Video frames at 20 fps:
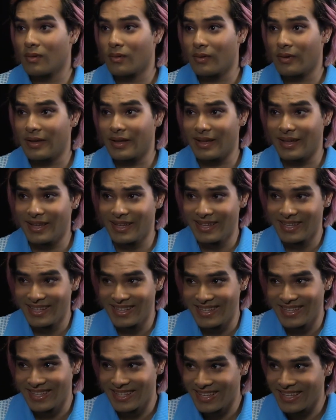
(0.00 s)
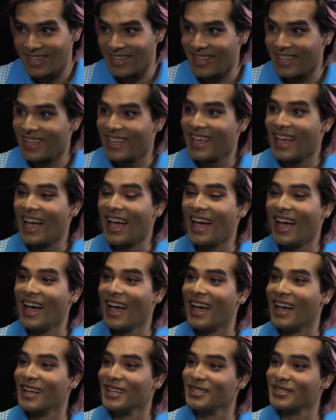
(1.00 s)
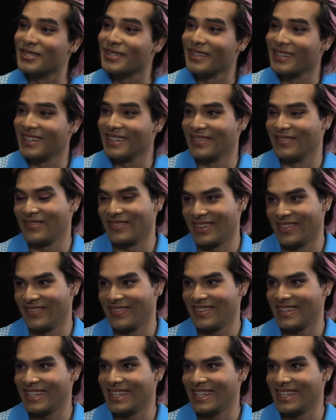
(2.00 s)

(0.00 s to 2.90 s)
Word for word: I think, to two hundred maybe. Yeah.